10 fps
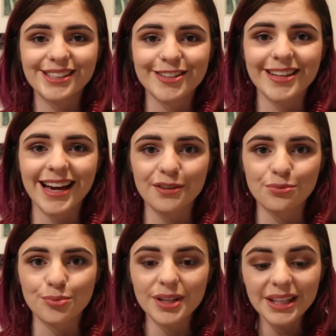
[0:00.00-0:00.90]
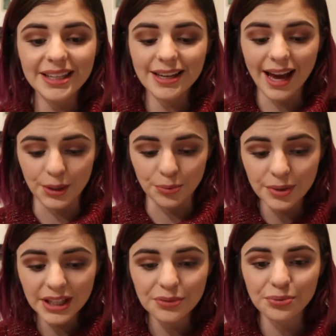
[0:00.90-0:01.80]
you know that I
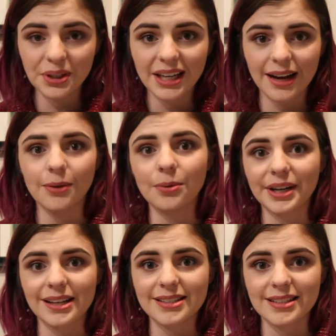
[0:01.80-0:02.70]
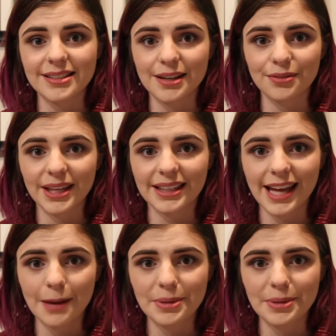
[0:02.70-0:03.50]
really freak out when I see stuff like that,